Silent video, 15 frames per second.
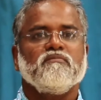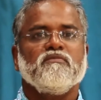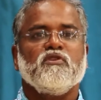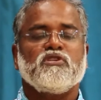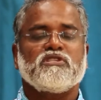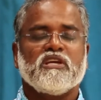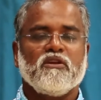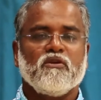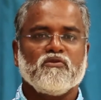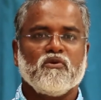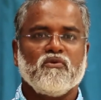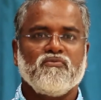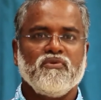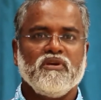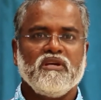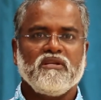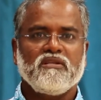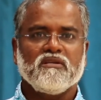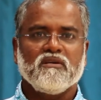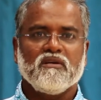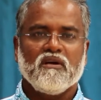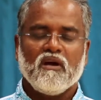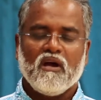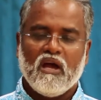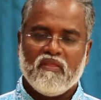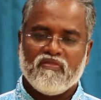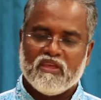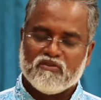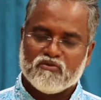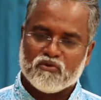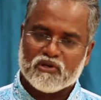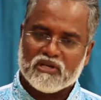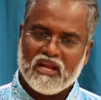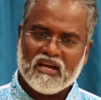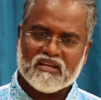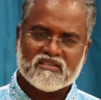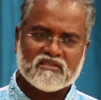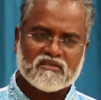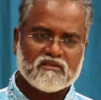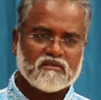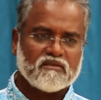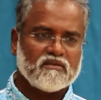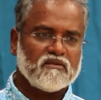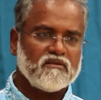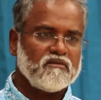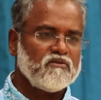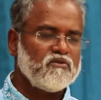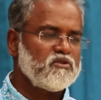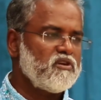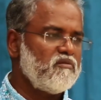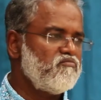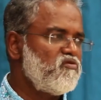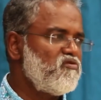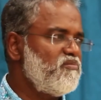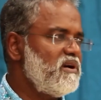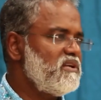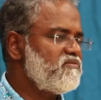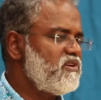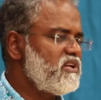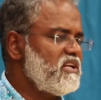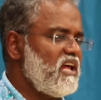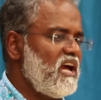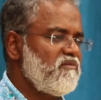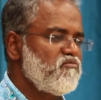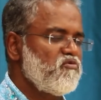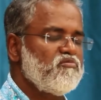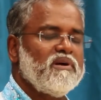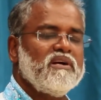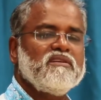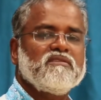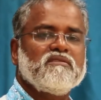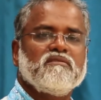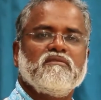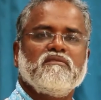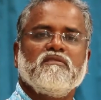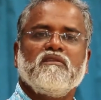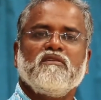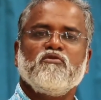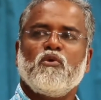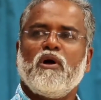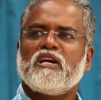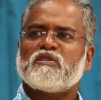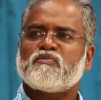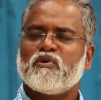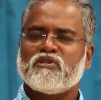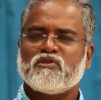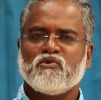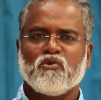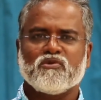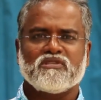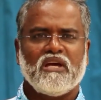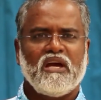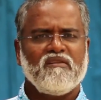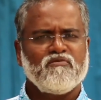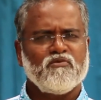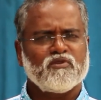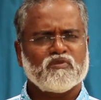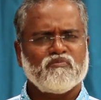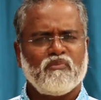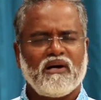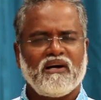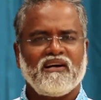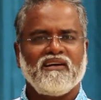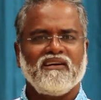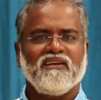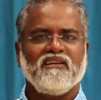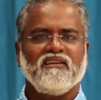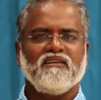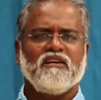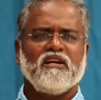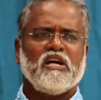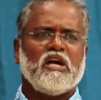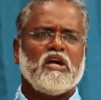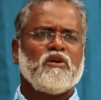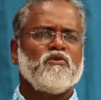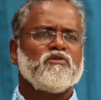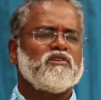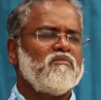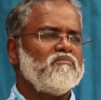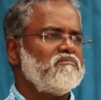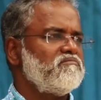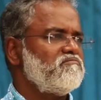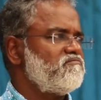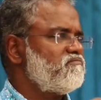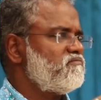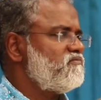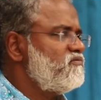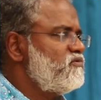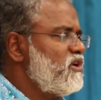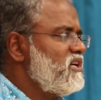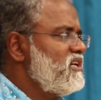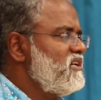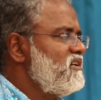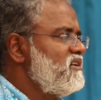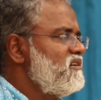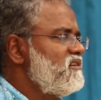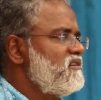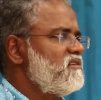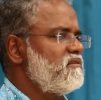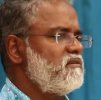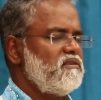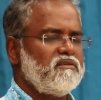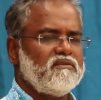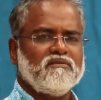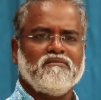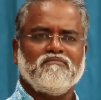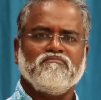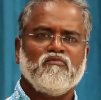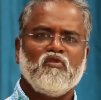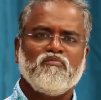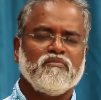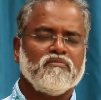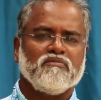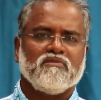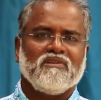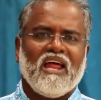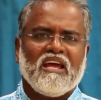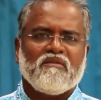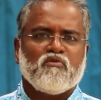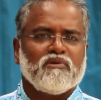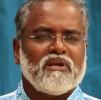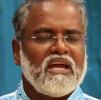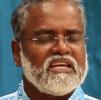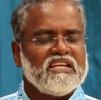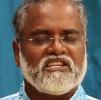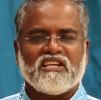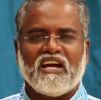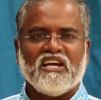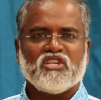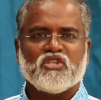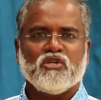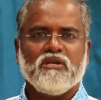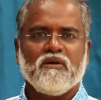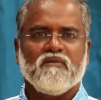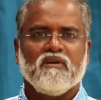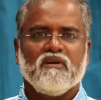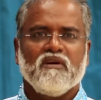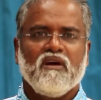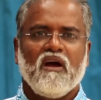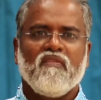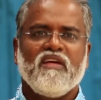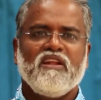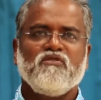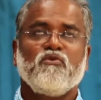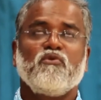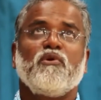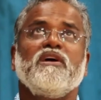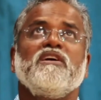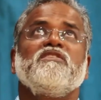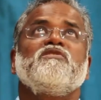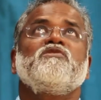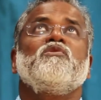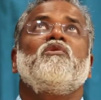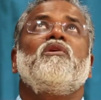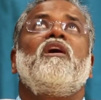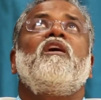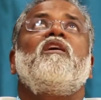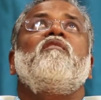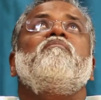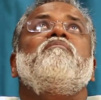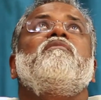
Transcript: you stand on your feet, and then you relax. You do some movement, very light movement. You express yourself, you smile, you do some very uh, light movement like in Tai Chi. And then you raise your arm